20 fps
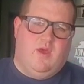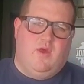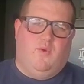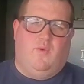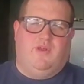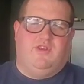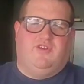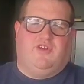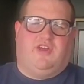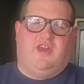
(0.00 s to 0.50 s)

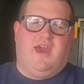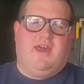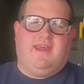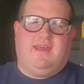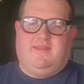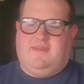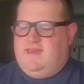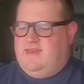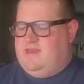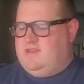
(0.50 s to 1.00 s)
When you're
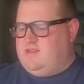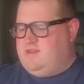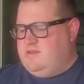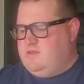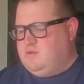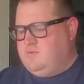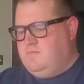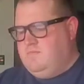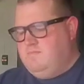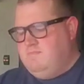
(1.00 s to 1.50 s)
cutting these,
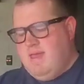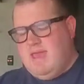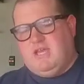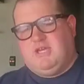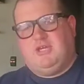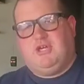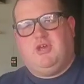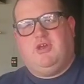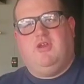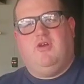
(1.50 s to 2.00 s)
make
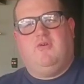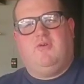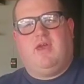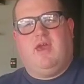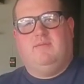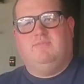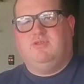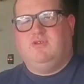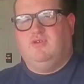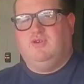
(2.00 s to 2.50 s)
sure you don't
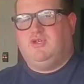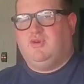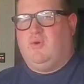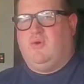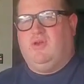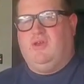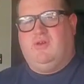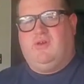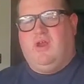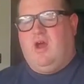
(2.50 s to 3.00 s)
cut them too
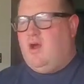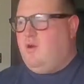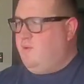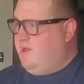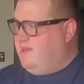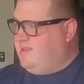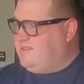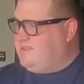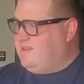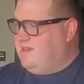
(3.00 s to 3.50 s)
short. You can
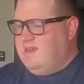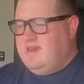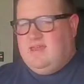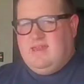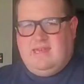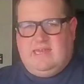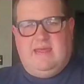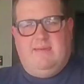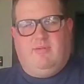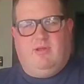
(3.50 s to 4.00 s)
always
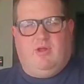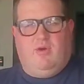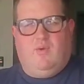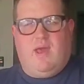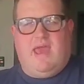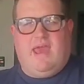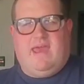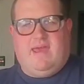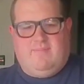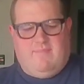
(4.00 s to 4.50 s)
nibble
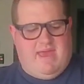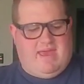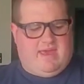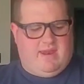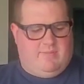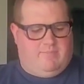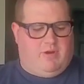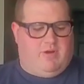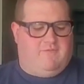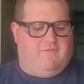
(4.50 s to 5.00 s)
away and make
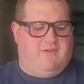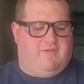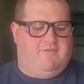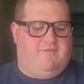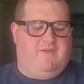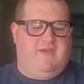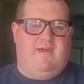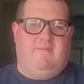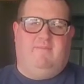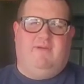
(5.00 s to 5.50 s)
it a perfect
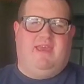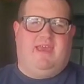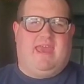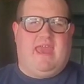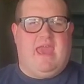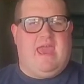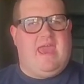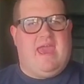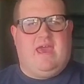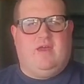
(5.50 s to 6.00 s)
fit, but you
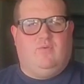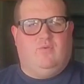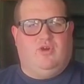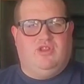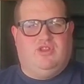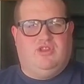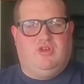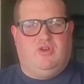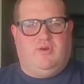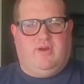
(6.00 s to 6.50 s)
can't add
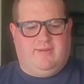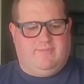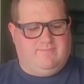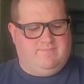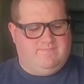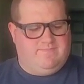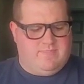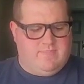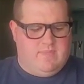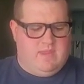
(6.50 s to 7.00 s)
wood to it.
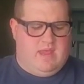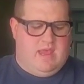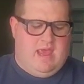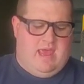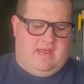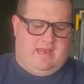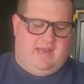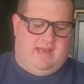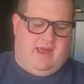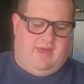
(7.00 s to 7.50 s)

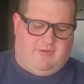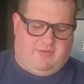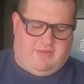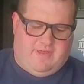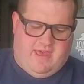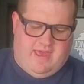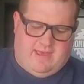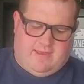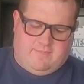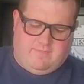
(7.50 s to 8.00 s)
And another
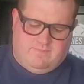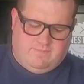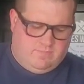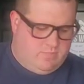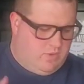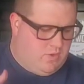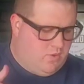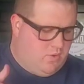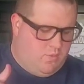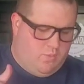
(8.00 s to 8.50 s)
thing,
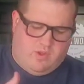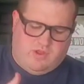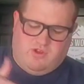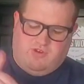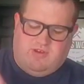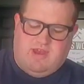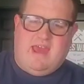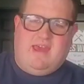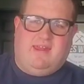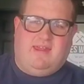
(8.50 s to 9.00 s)
when you're
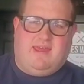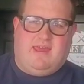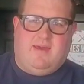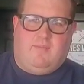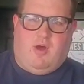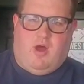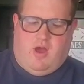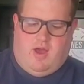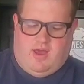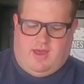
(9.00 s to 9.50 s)
nailing
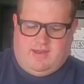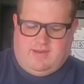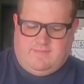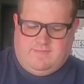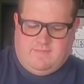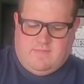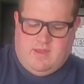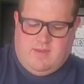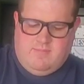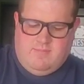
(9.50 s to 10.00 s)
them on,
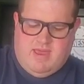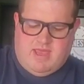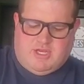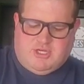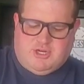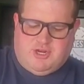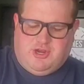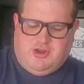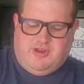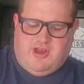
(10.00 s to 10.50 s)
make
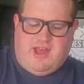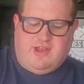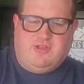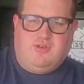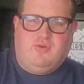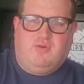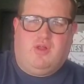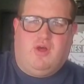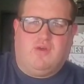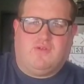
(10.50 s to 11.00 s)
sure you're not
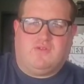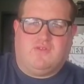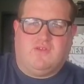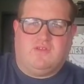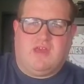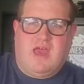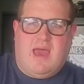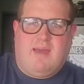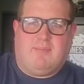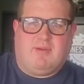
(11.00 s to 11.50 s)
too close to the
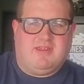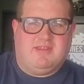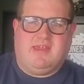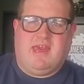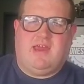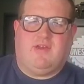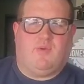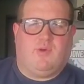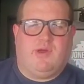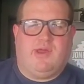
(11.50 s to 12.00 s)
top, because
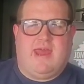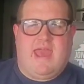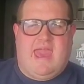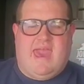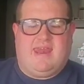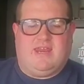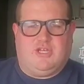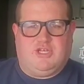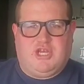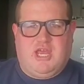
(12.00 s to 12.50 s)
later we're going to
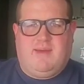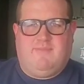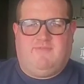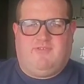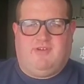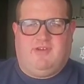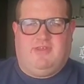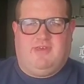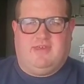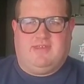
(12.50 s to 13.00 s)
add a
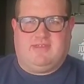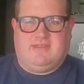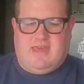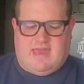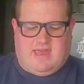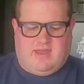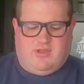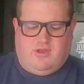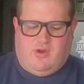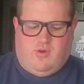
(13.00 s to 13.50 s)
chamfer to this
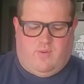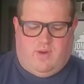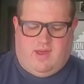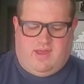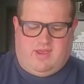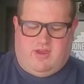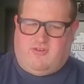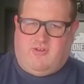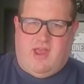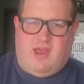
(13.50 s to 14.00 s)
thing and you don't
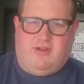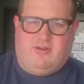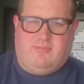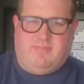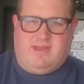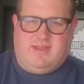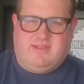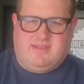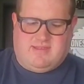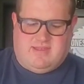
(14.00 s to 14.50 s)
want your router
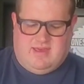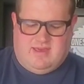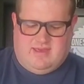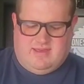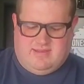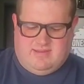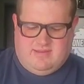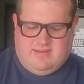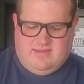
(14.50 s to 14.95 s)
bits to